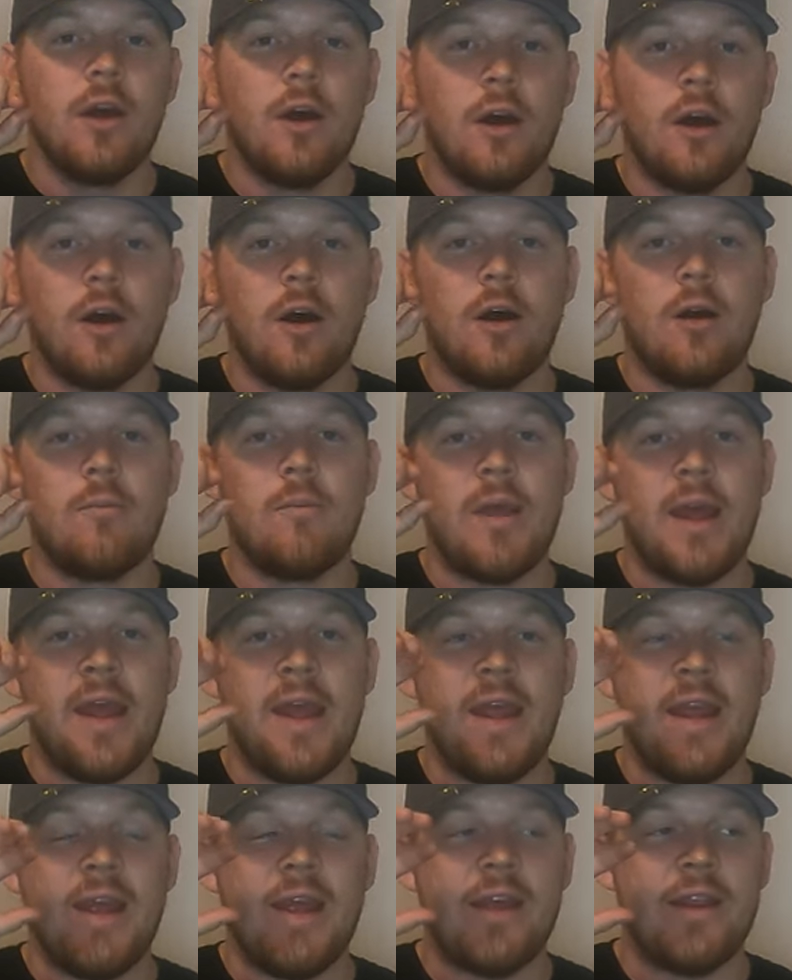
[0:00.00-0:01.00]

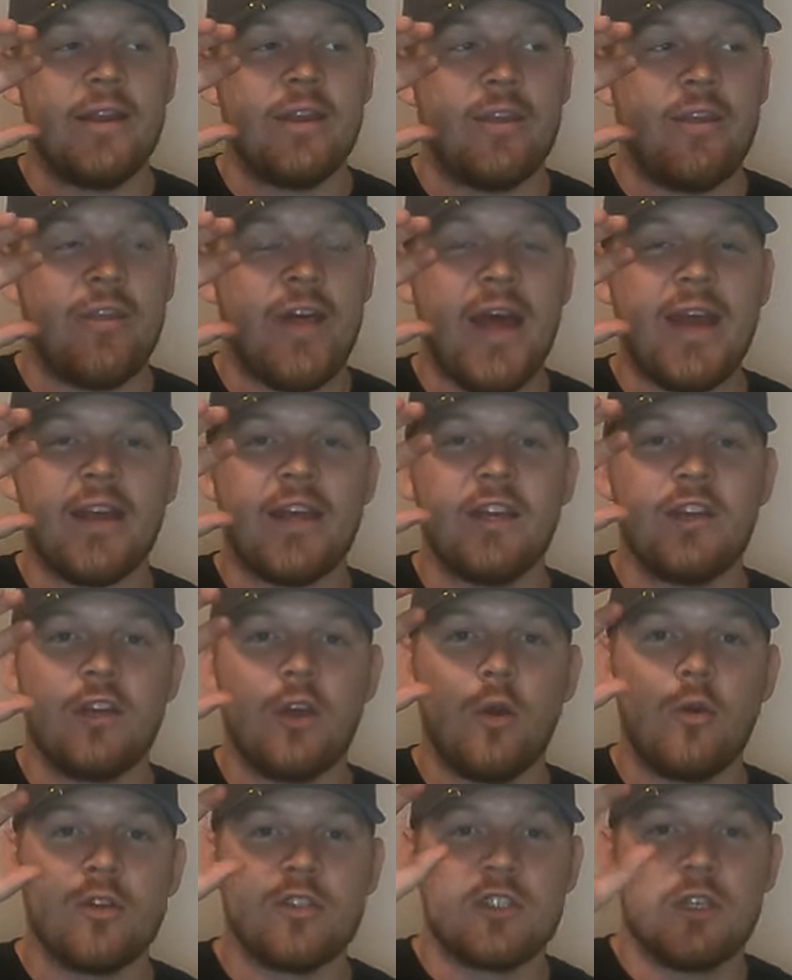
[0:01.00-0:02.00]
And that can
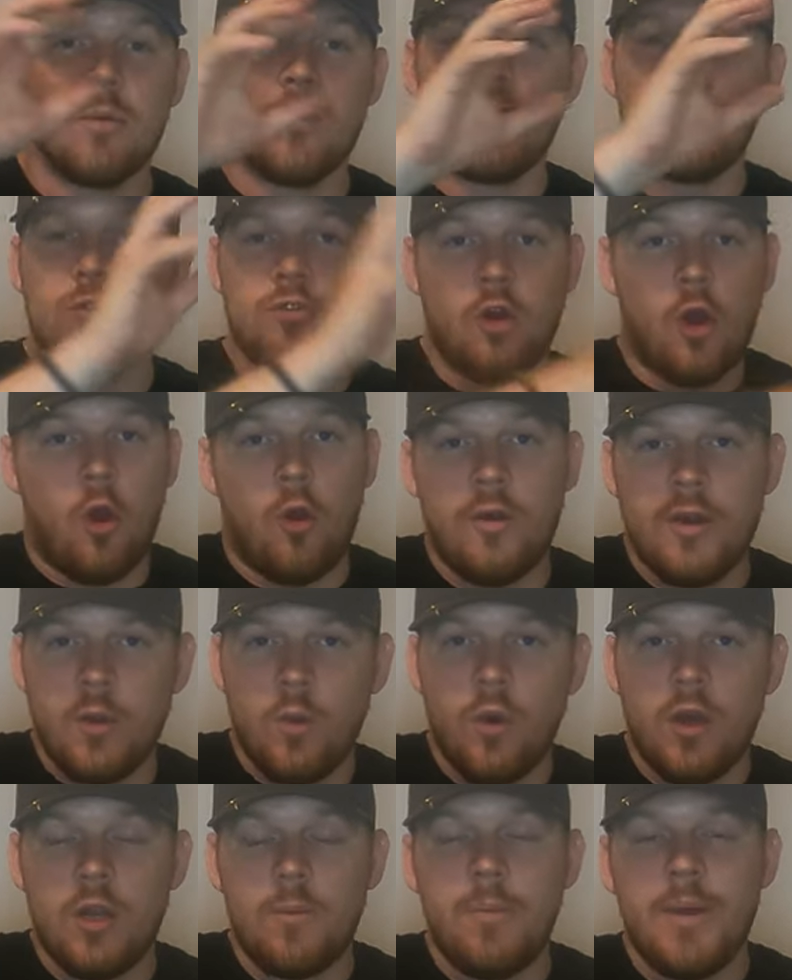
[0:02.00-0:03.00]
go to someone who's already
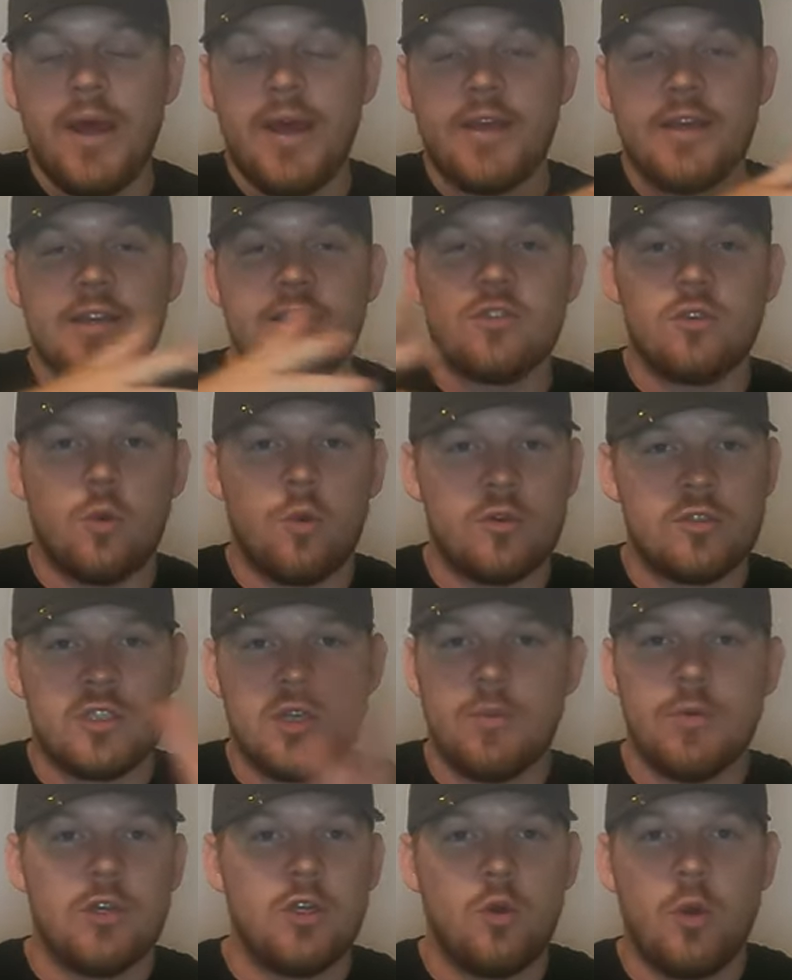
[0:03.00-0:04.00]
won a package or
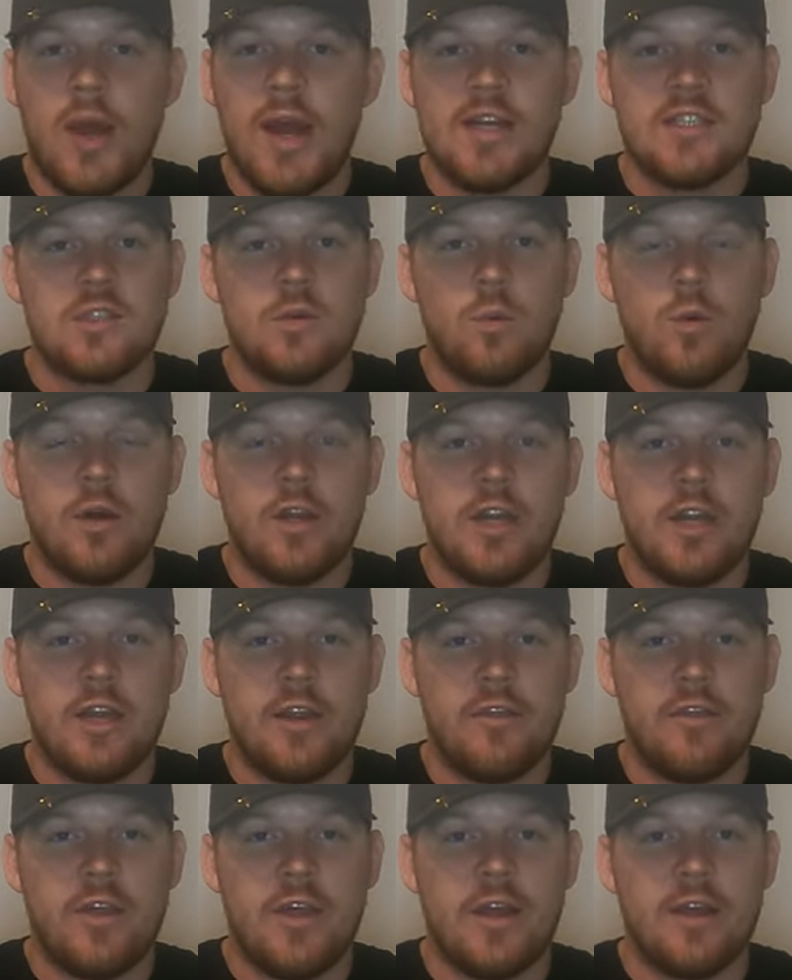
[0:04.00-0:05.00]
someone who hasn't won
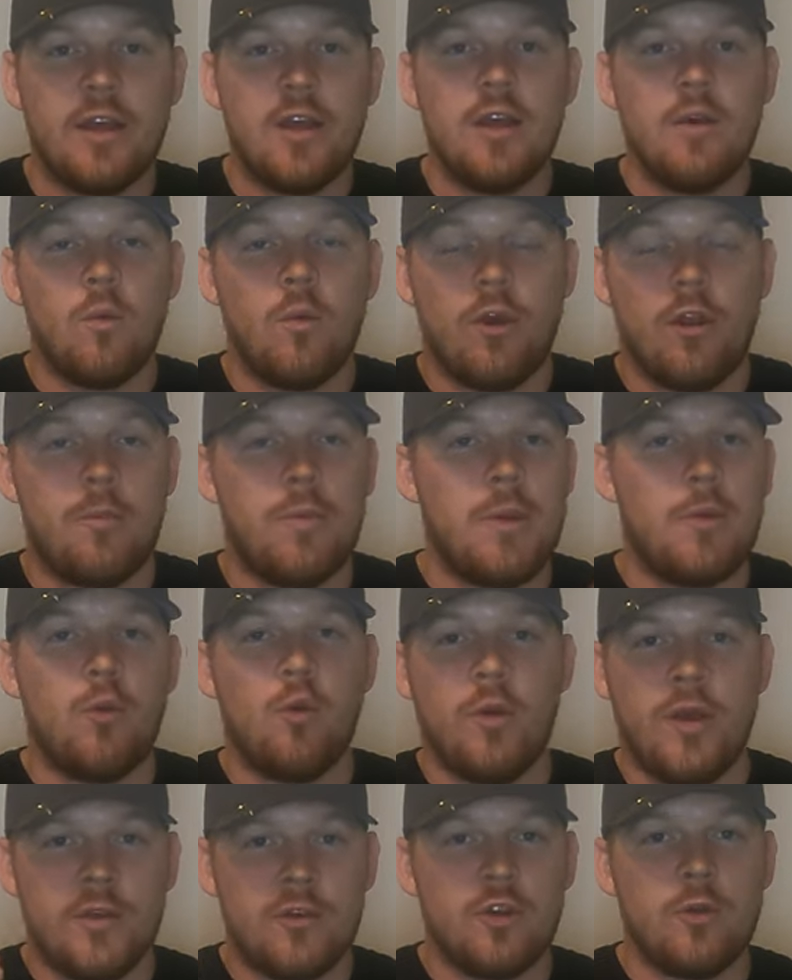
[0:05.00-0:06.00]
anything. One of the people
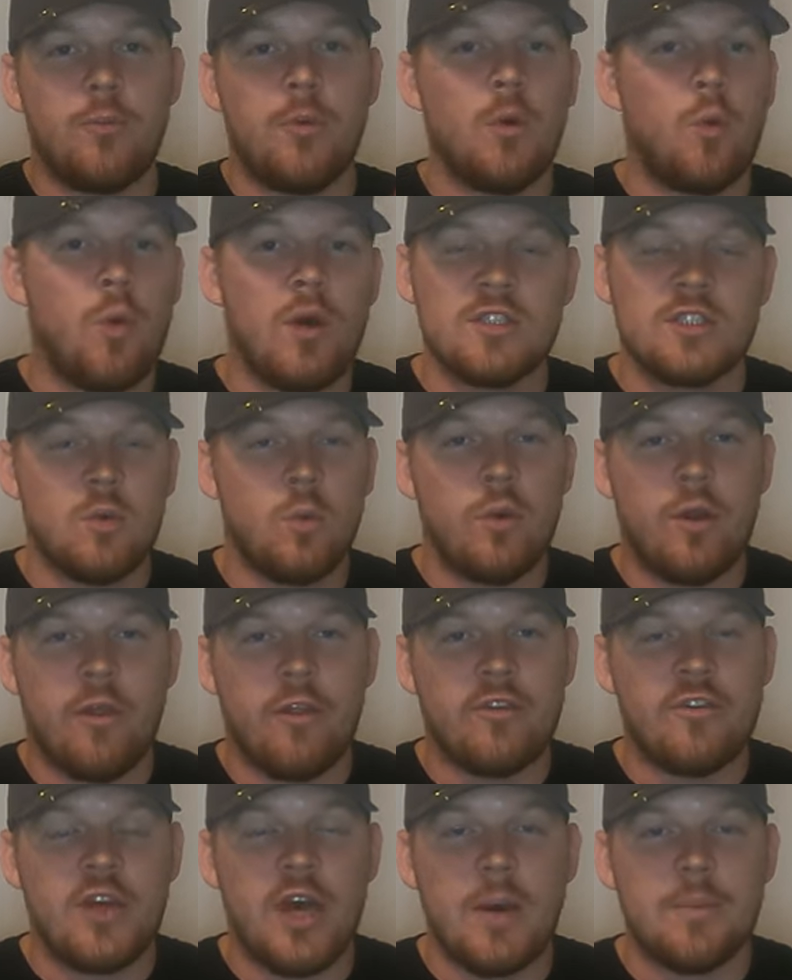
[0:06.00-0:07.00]
who entered but wasn't one
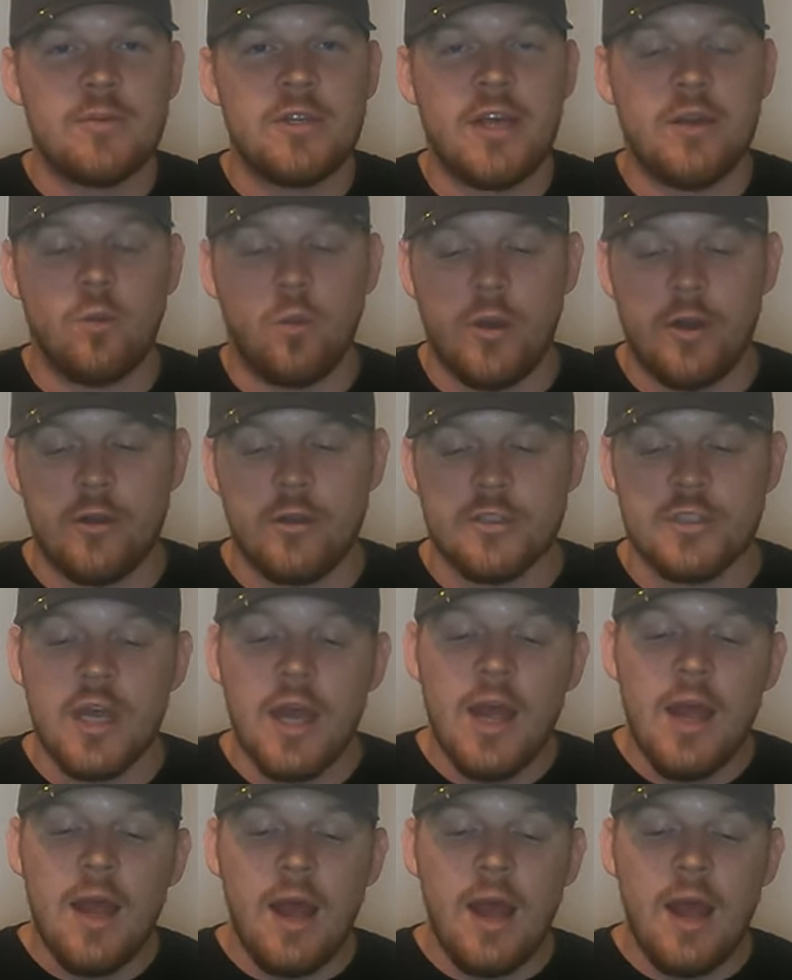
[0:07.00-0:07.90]
of the top 10 winners.